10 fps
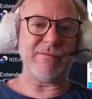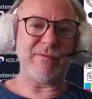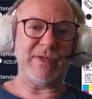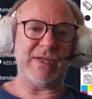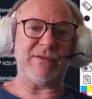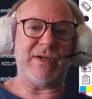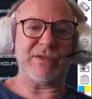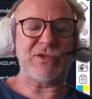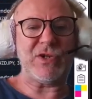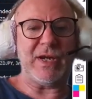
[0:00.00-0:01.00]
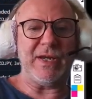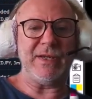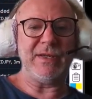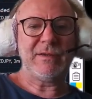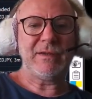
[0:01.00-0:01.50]
enter our trade
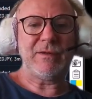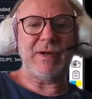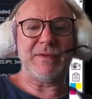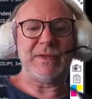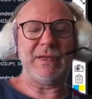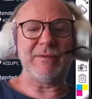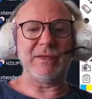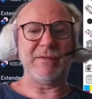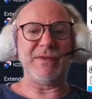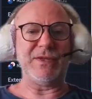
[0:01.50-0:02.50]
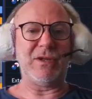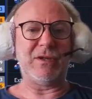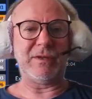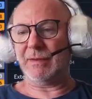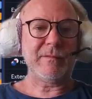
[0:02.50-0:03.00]
around the level of the dot,
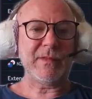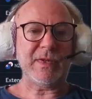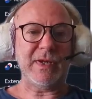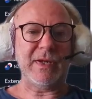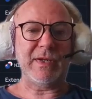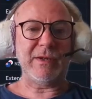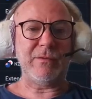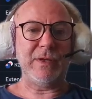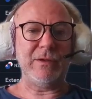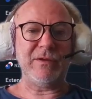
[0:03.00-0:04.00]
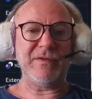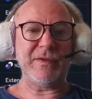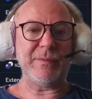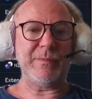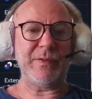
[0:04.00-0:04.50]
and we look for
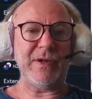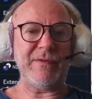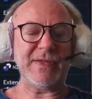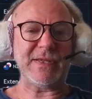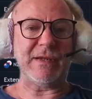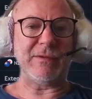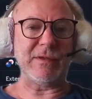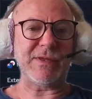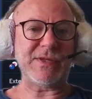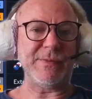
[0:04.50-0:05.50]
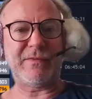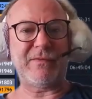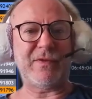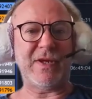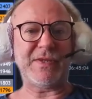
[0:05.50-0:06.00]
previous levels for
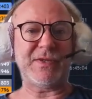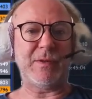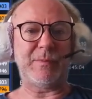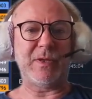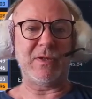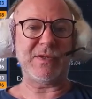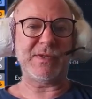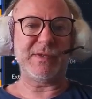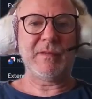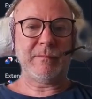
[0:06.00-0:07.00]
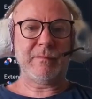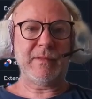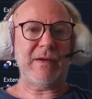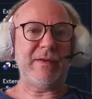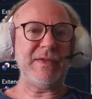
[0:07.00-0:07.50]
our stop loss. Now
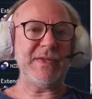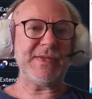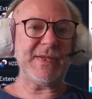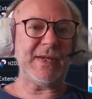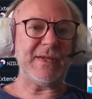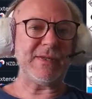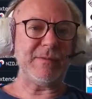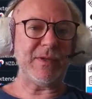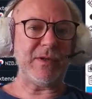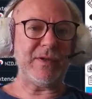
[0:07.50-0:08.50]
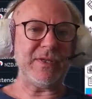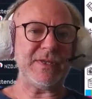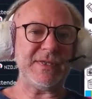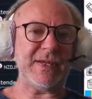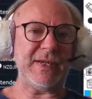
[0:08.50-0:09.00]
in this case, I'm going to
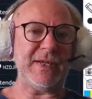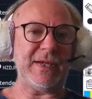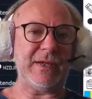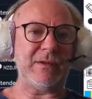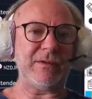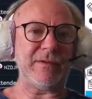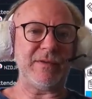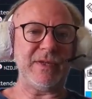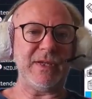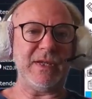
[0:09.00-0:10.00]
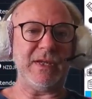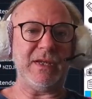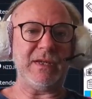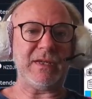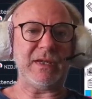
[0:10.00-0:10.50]
take out the
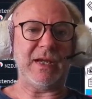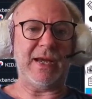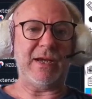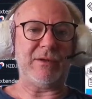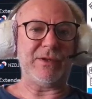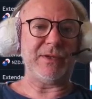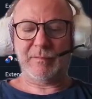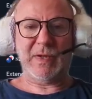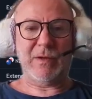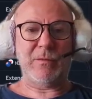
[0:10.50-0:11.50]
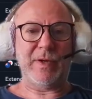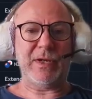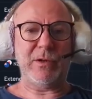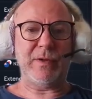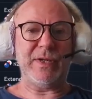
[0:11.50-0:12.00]
cloud and we're
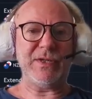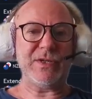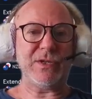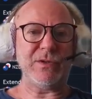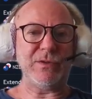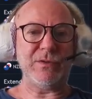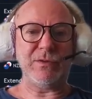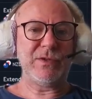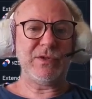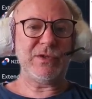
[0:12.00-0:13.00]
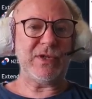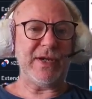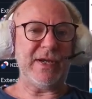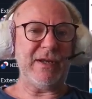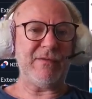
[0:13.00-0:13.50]
going to trade
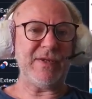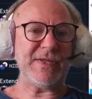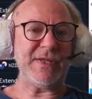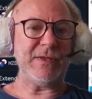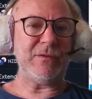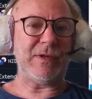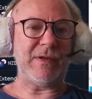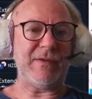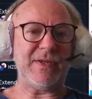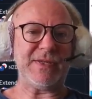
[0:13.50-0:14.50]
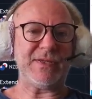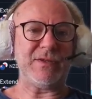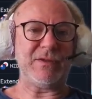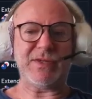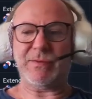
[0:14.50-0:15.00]
every single one of these
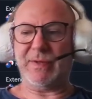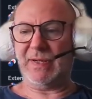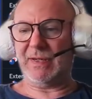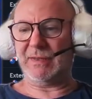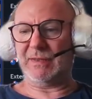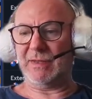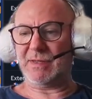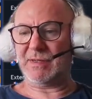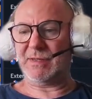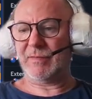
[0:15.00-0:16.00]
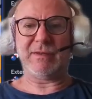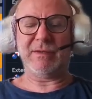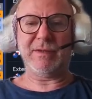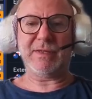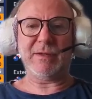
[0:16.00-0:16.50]
dots regardless.
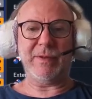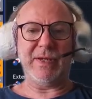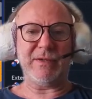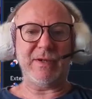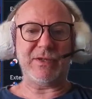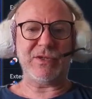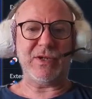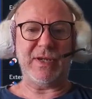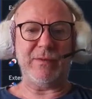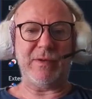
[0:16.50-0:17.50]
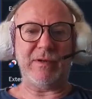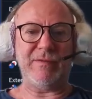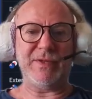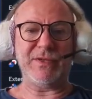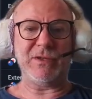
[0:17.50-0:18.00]
So we enter our trade wherever the
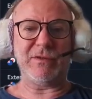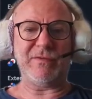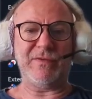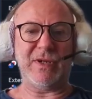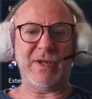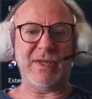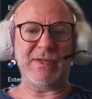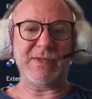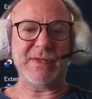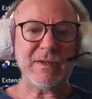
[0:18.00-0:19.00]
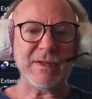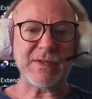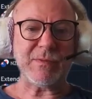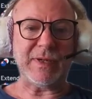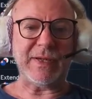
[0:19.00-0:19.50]
dot fires. There's
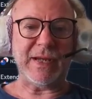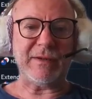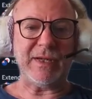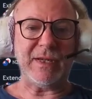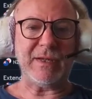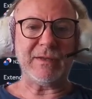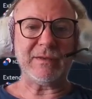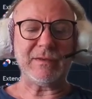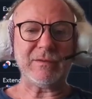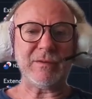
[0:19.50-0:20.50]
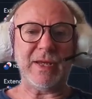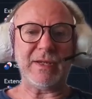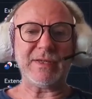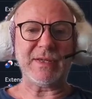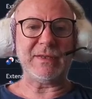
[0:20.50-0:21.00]
one down here. We
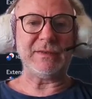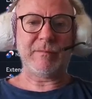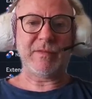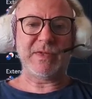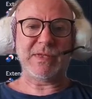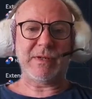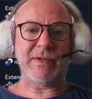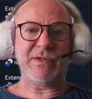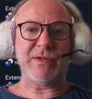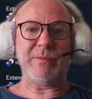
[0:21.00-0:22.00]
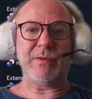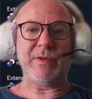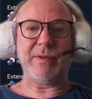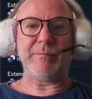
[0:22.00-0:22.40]
enter. There's our entry point,